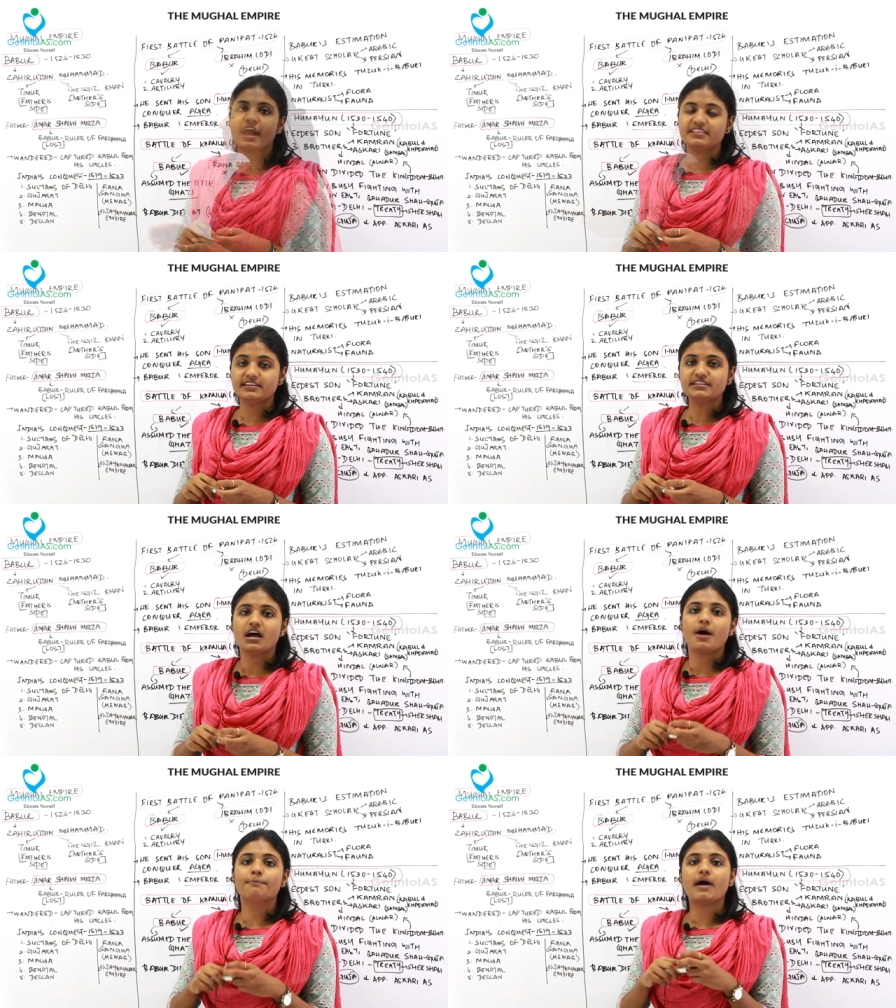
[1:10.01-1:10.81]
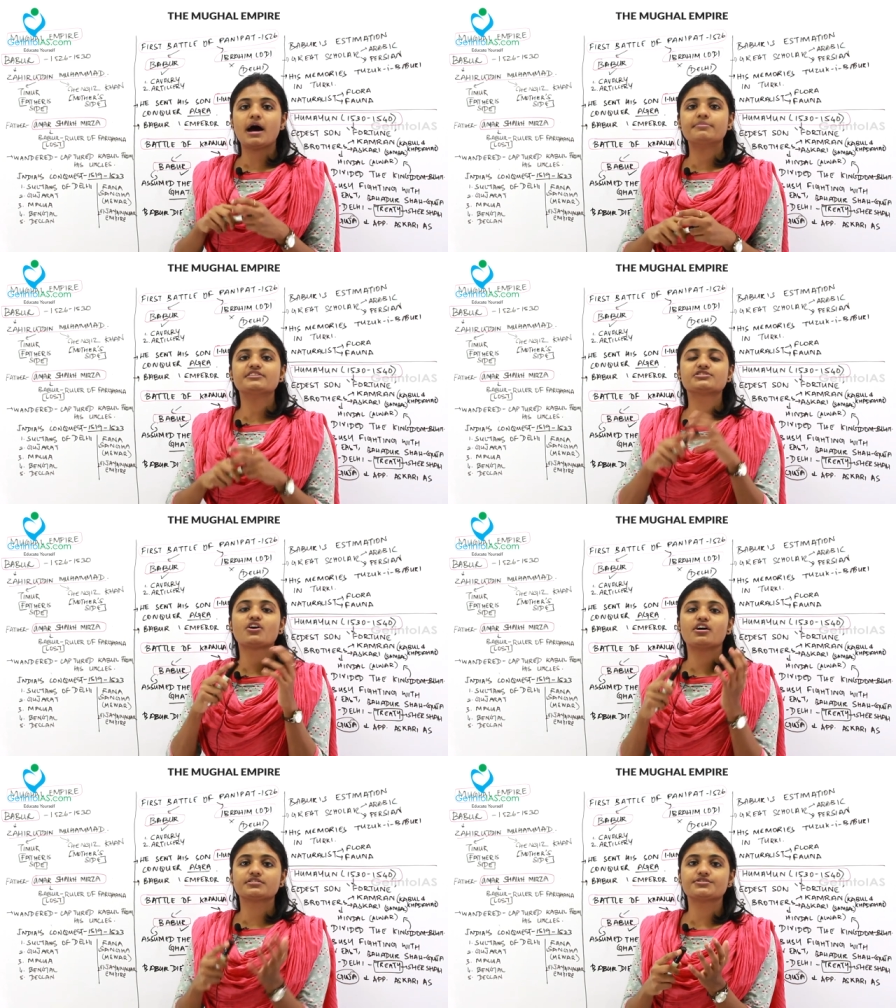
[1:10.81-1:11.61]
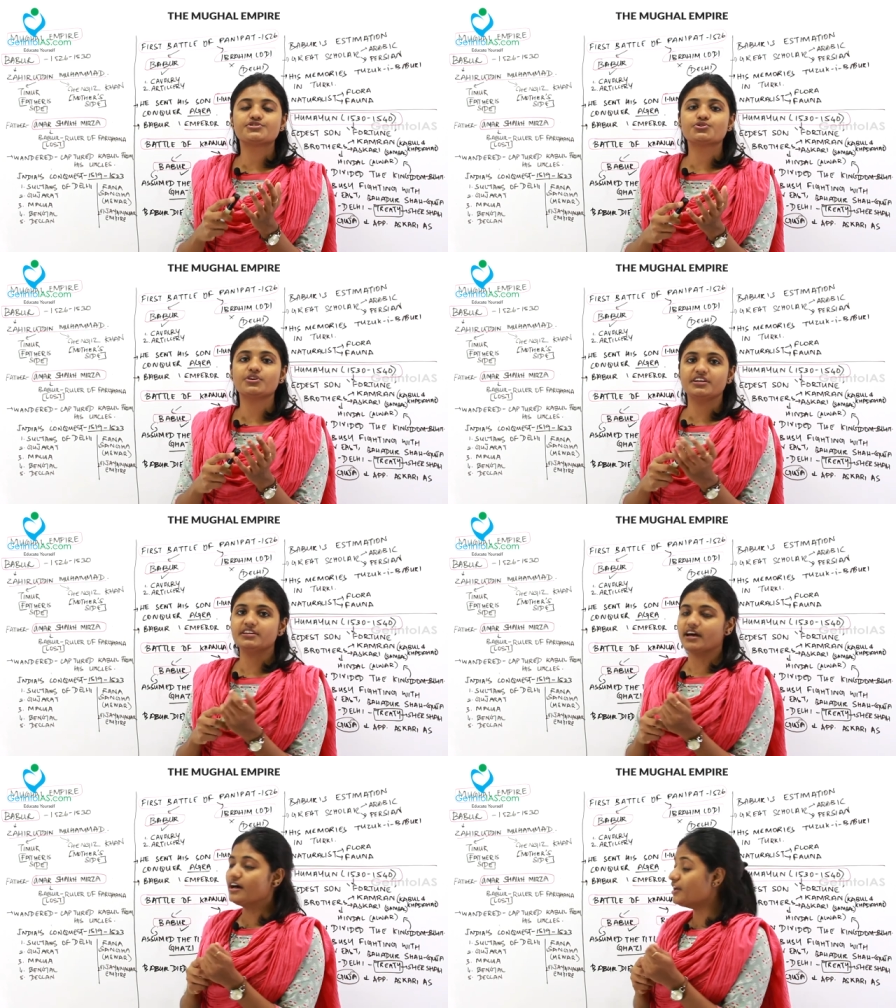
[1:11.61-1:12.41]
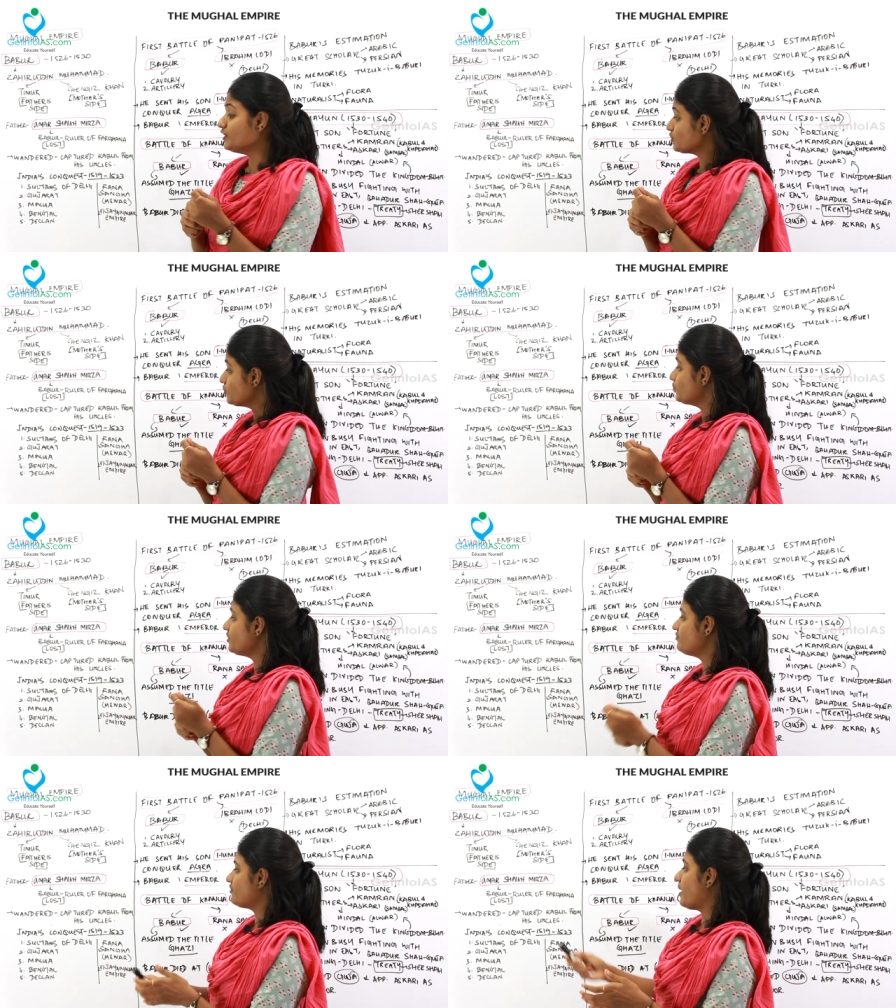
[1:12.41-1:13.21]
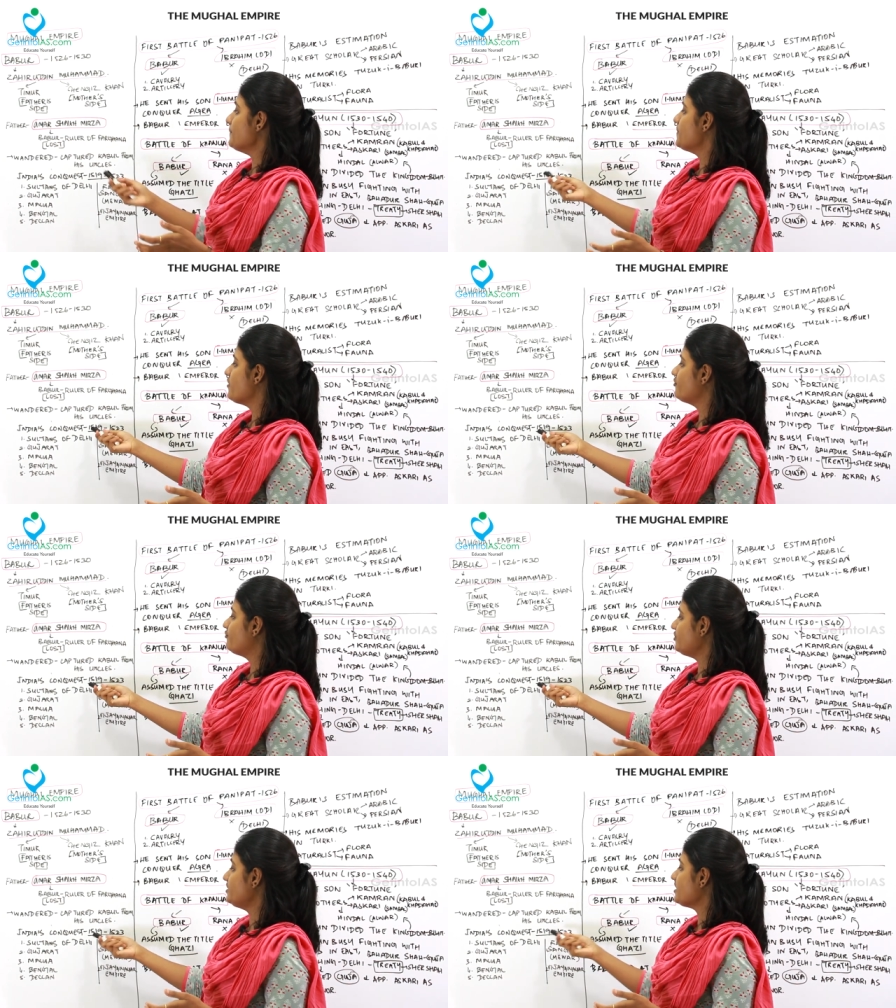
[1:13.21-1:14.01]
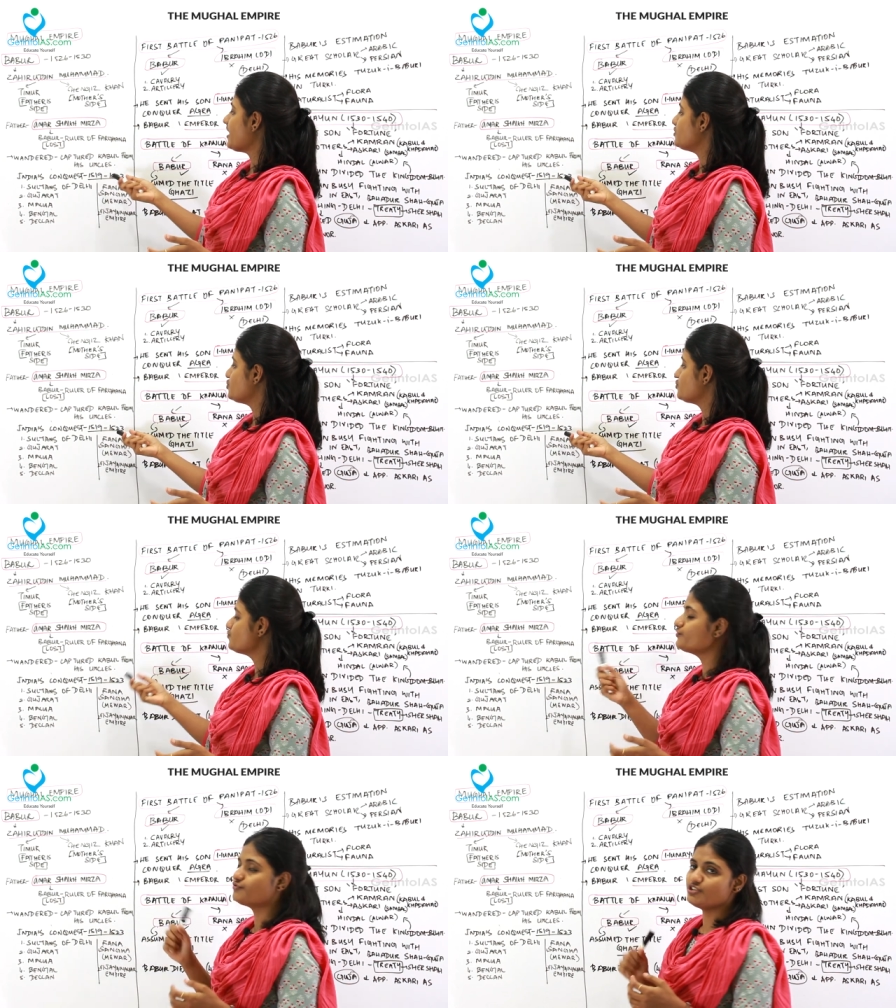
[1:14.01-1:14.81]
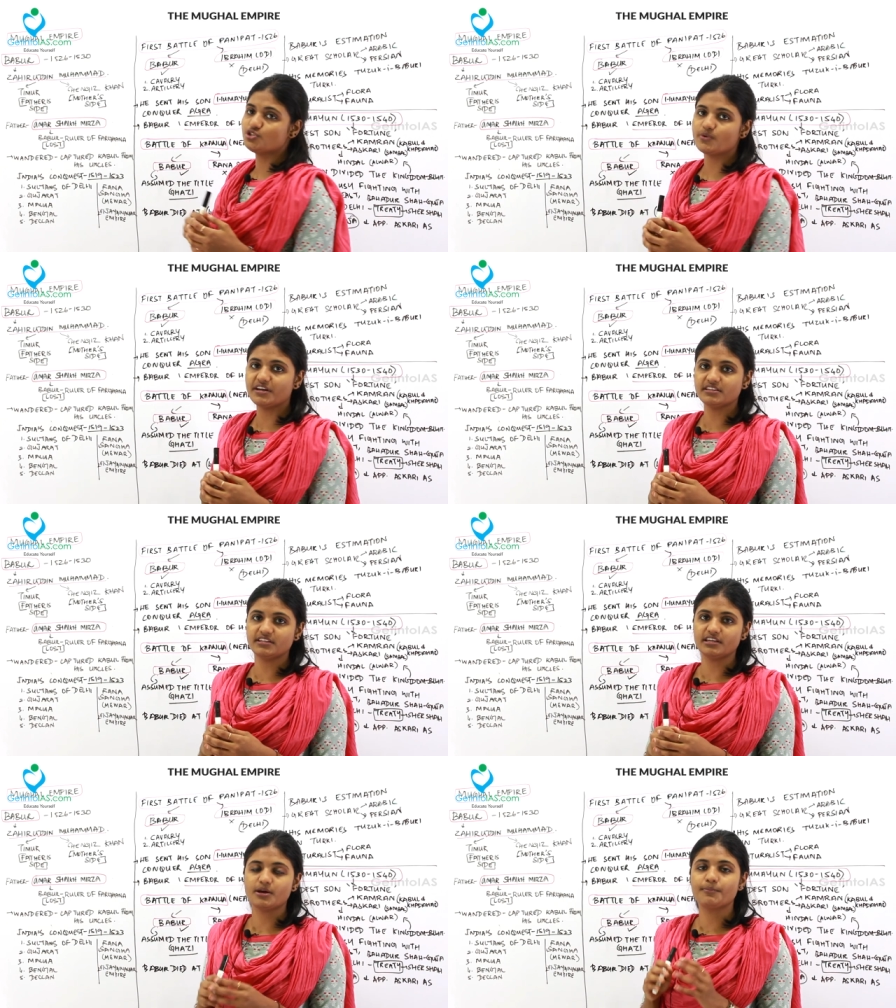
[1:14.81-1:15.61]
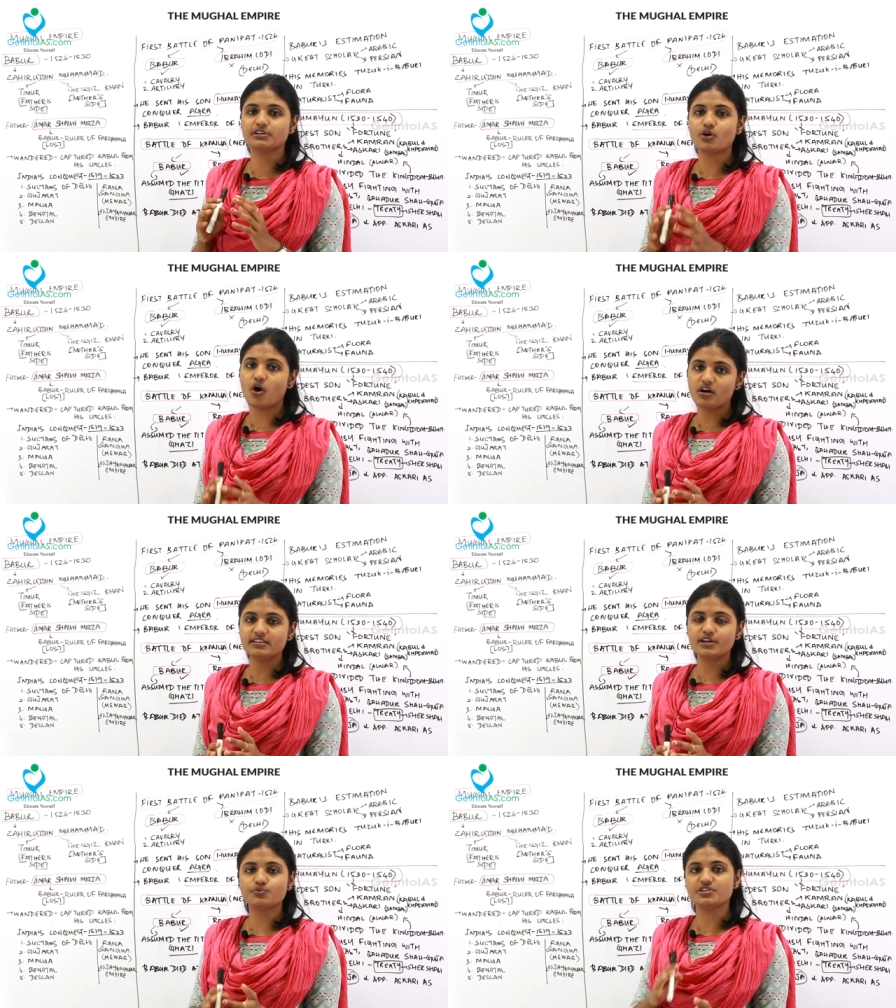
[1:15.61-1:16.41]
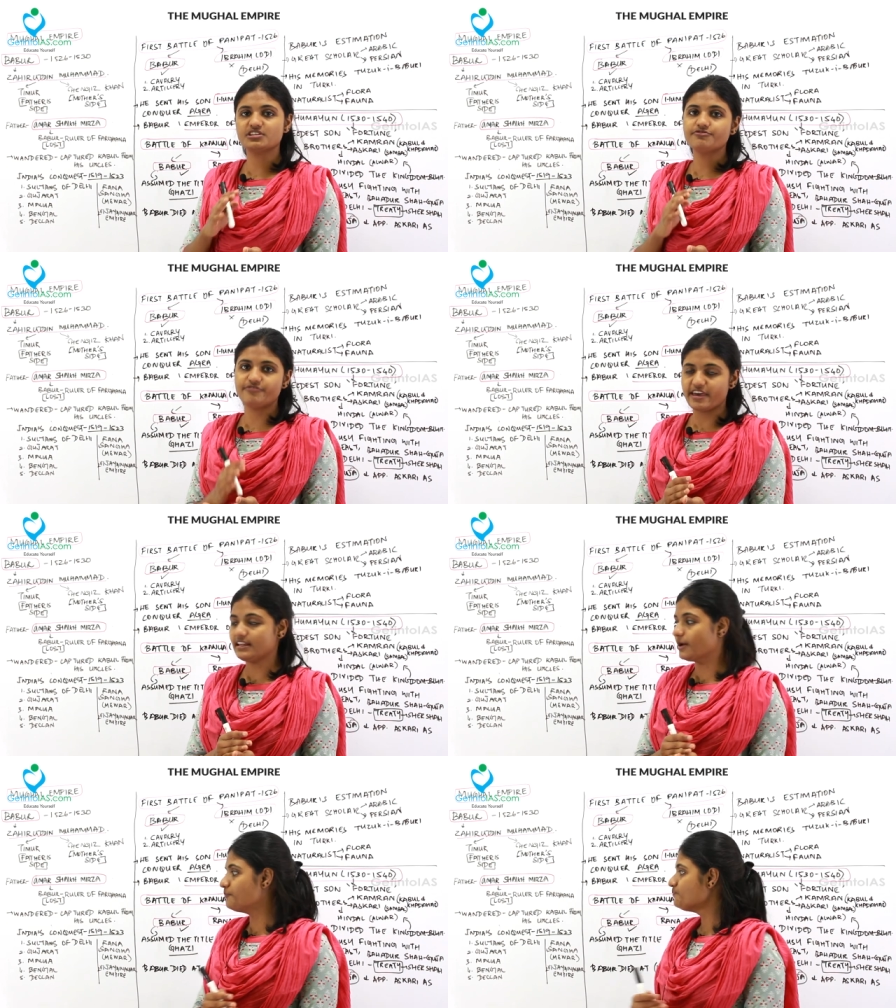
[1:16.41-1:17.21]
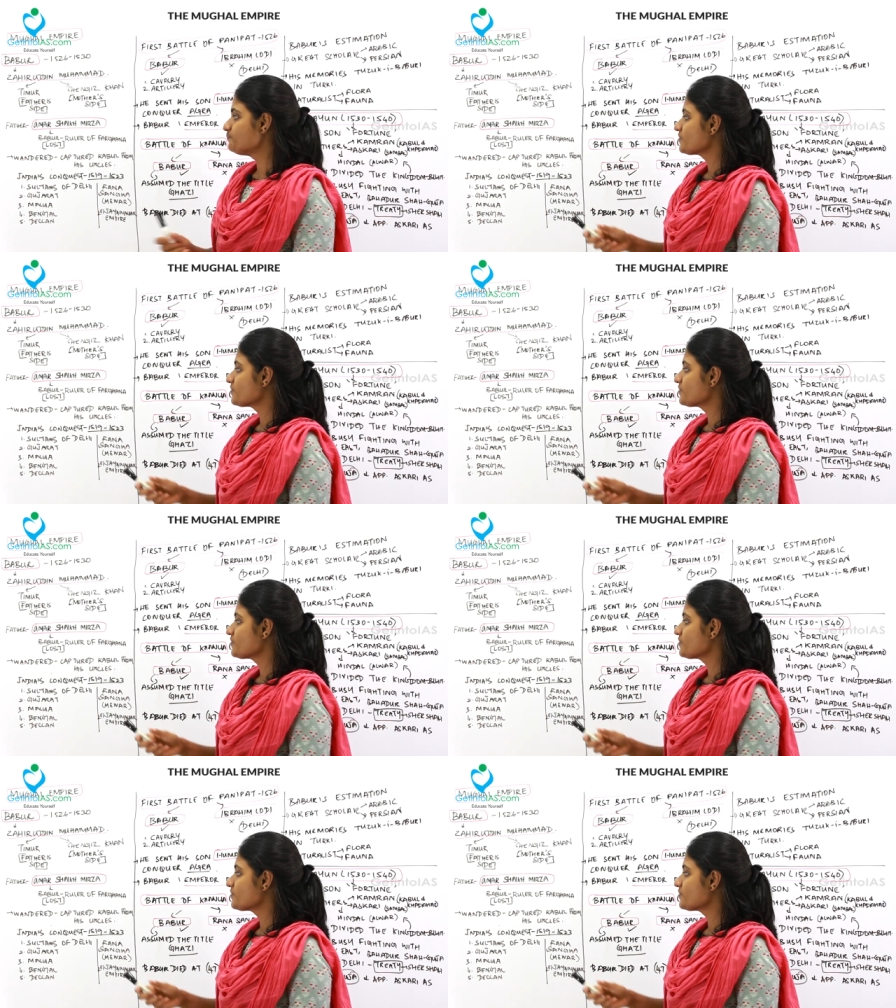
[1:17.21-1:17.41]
And then Babur's conquest to India included from fifteen nineteen to fifteen twenty-three. But all that was a failure.